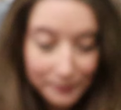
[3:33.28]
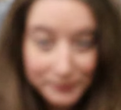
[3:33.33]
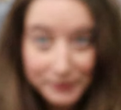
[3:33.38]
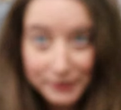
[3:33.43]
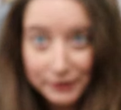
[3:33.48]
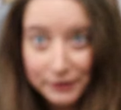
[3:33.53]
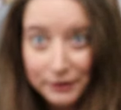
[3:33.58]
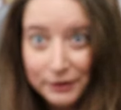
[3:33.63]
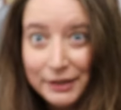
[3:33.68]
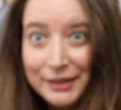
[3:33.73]

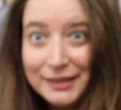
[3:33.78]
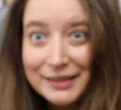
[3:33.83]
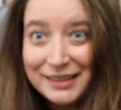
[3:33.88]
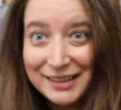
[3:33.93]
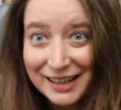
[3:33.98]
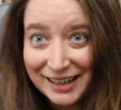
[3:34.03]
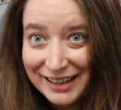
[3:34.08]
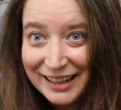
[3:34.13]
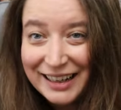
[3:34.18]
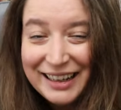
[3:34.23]
Absolutely
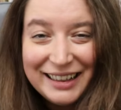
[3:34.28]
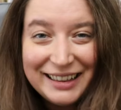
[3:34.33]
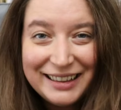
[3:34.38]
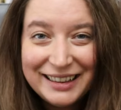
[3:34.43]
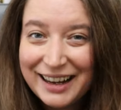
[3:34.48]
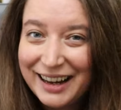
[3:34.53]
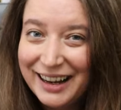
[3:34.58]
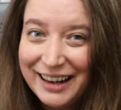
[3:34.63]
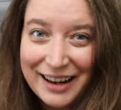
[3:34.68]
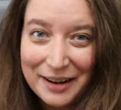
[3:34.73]

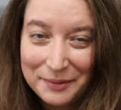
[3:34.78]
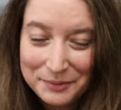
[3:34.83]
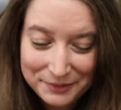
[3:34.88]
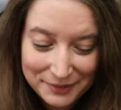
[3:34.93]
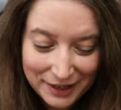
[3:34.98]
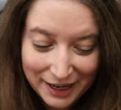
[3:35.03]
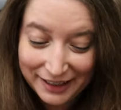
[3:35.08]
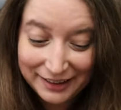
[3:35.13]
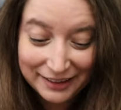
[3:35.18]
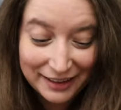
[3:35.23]
stunning.
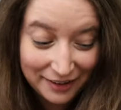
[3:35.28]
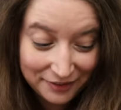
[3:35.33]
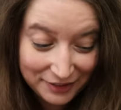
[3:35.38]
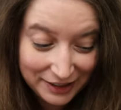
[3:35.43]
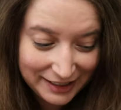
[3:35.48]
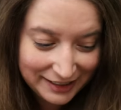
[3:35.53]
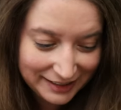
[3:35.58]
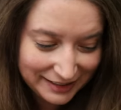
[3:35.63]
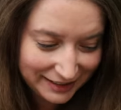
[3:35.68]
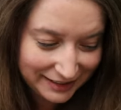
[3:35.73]
I love
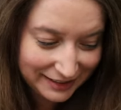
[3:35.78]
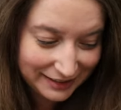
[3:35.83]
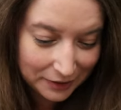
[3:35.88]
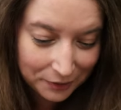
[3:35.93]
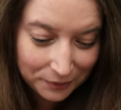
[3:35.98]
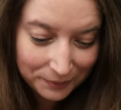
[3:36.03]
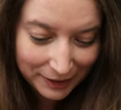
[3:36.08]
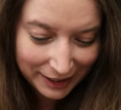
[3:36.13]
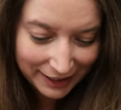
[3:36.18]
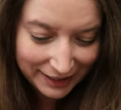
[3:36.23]
it
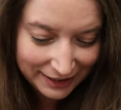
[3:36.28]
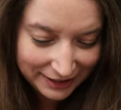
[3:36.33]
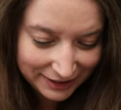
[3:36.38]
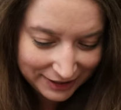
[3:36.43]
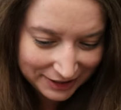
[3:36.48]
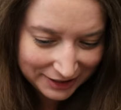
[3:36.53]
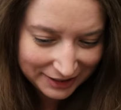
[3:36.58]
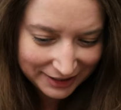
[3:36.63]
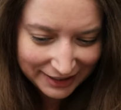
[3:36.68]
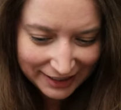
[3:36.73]
so
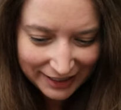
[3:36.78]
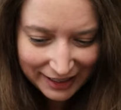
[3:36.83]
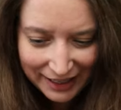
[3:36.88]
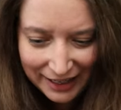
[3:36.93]
much.